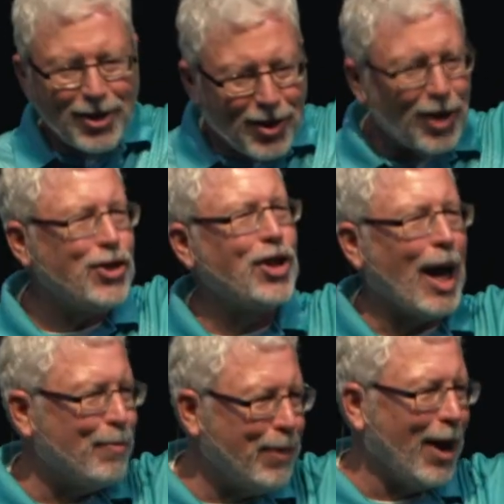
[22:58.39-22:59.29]
Good
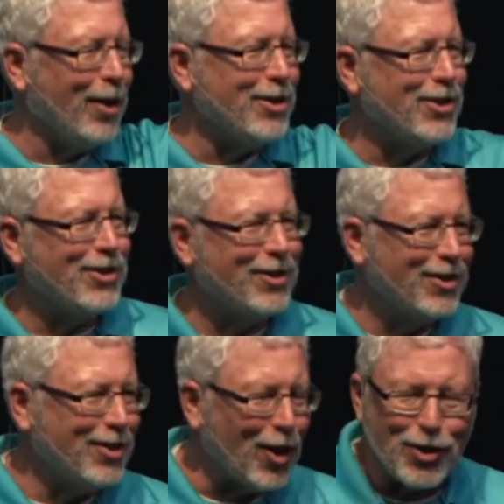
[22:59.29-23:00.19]
job, parents.
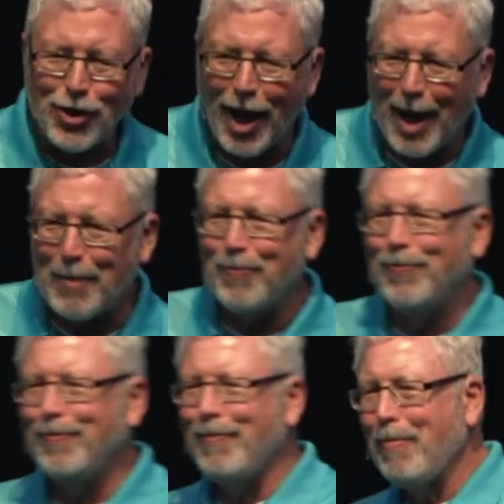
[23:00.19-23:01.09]
Good job.
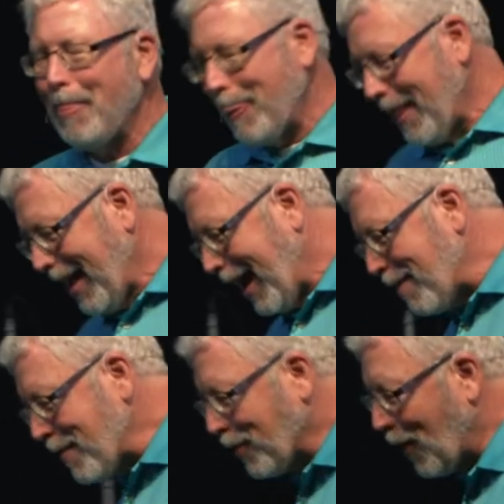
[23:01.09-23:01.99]
I
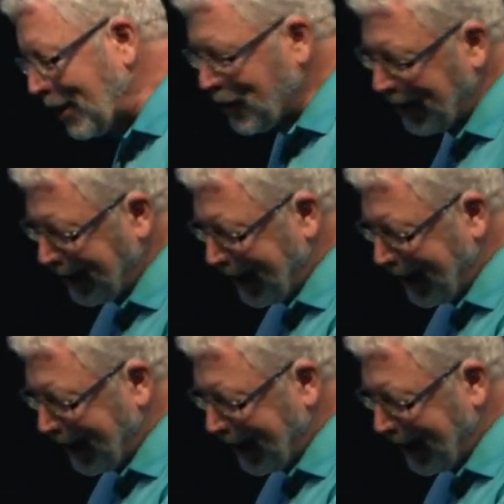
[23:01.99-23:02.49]
remember watching